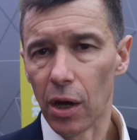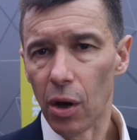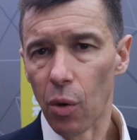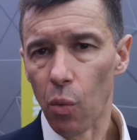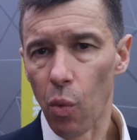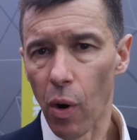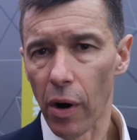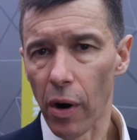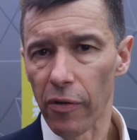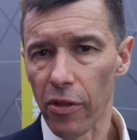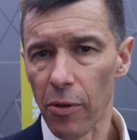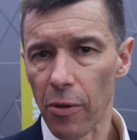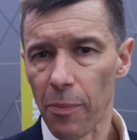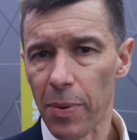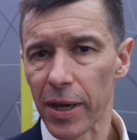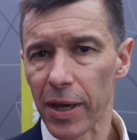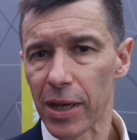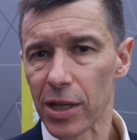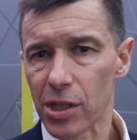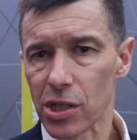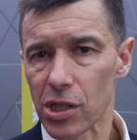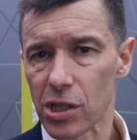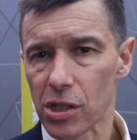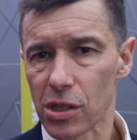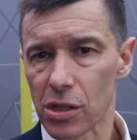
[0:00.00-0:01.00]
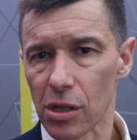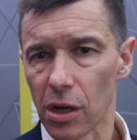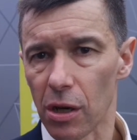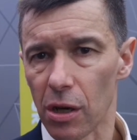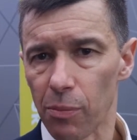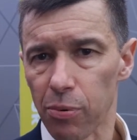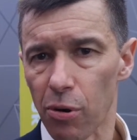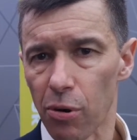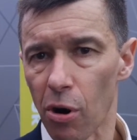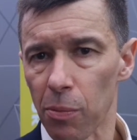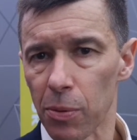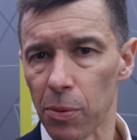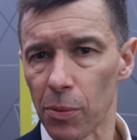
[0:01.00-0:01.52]
One of the biggest
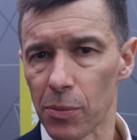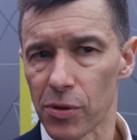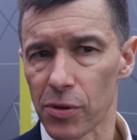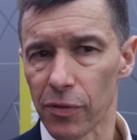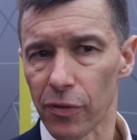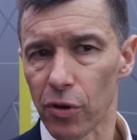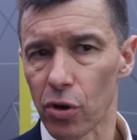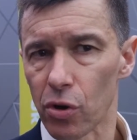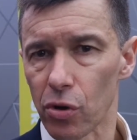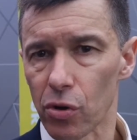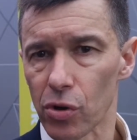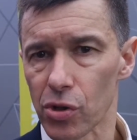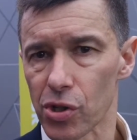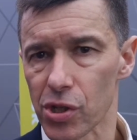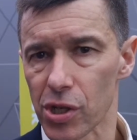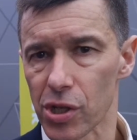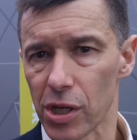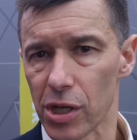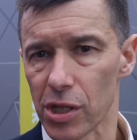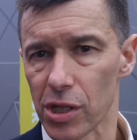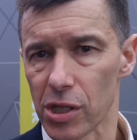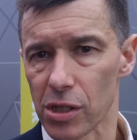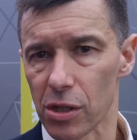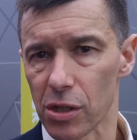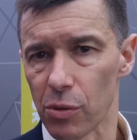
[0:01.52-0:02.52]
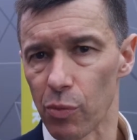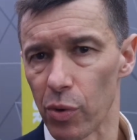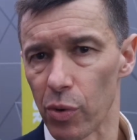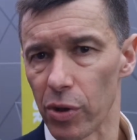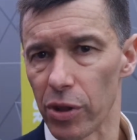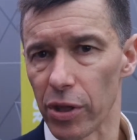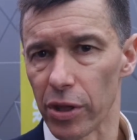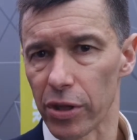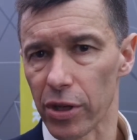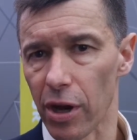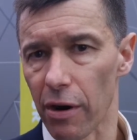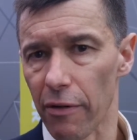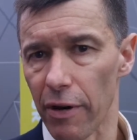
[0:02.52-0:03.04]
problems, of course, is that
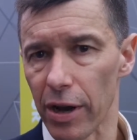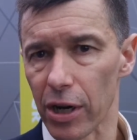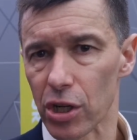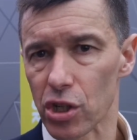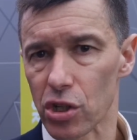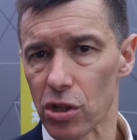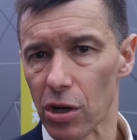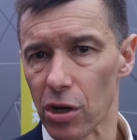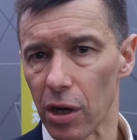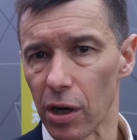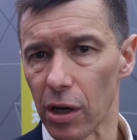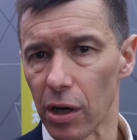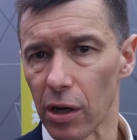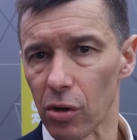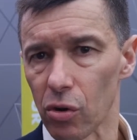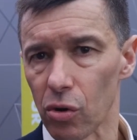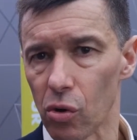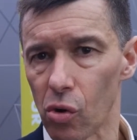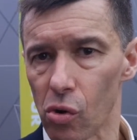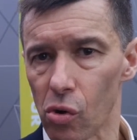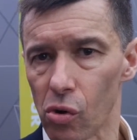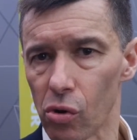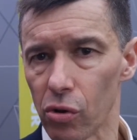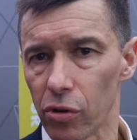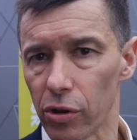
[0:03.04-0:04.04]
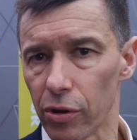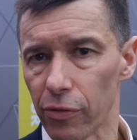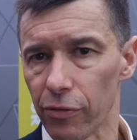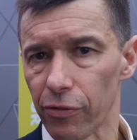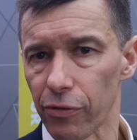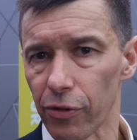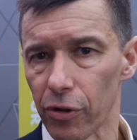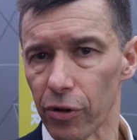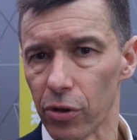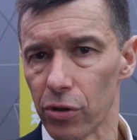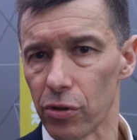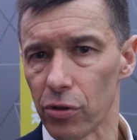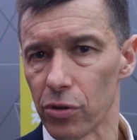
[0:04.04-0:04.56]
when the DiRECT trial, all the
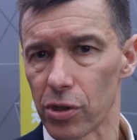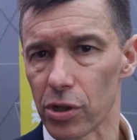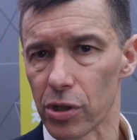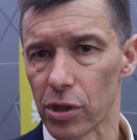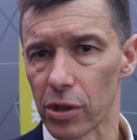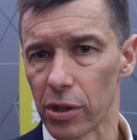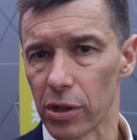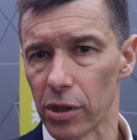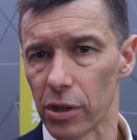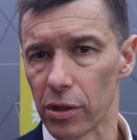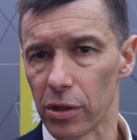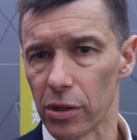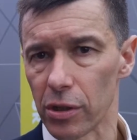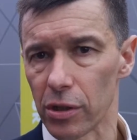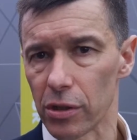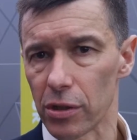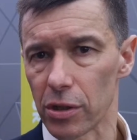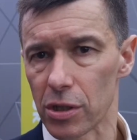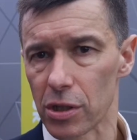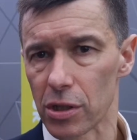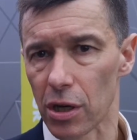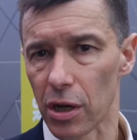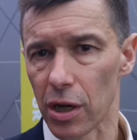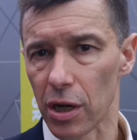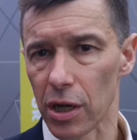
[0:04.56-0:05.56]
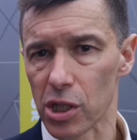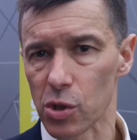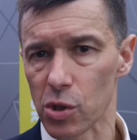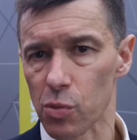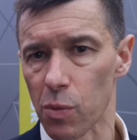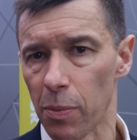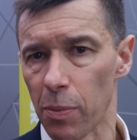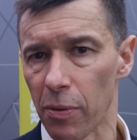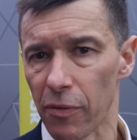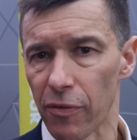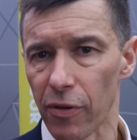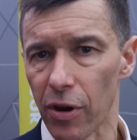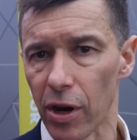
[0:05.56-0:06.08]
food, the diets
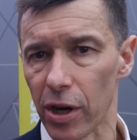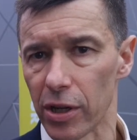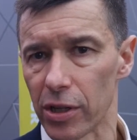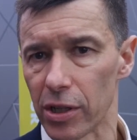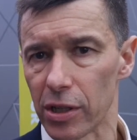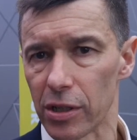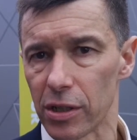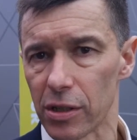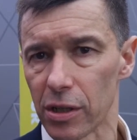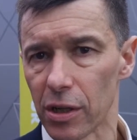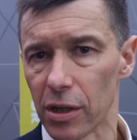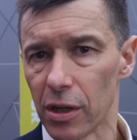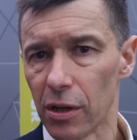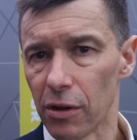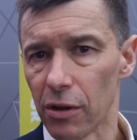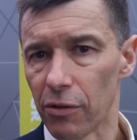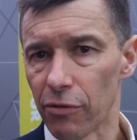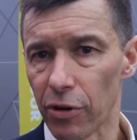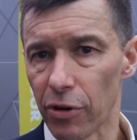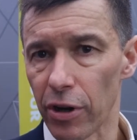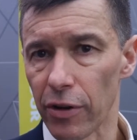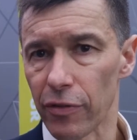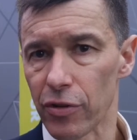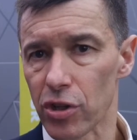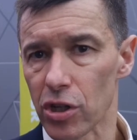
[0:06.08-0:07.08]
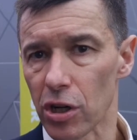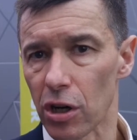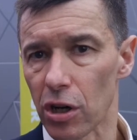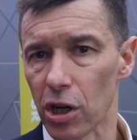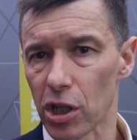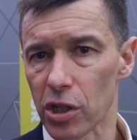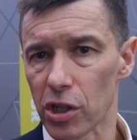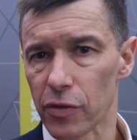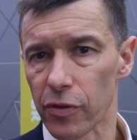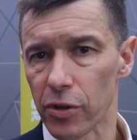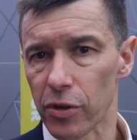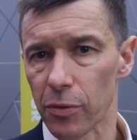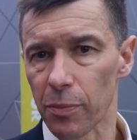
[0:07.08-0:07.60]
were provided free of
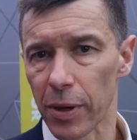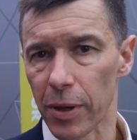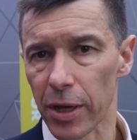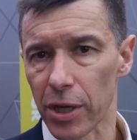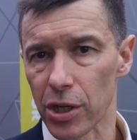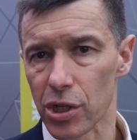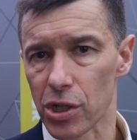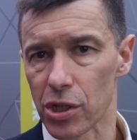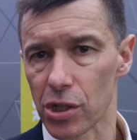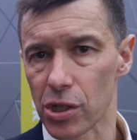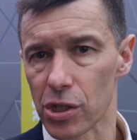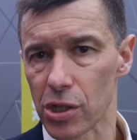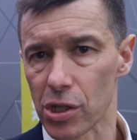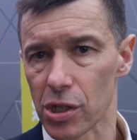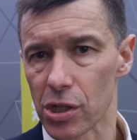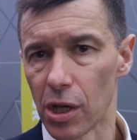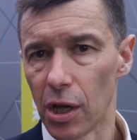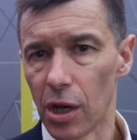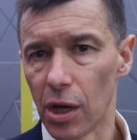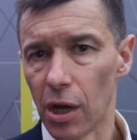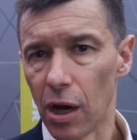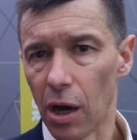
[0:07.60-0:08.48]
charge for the patients.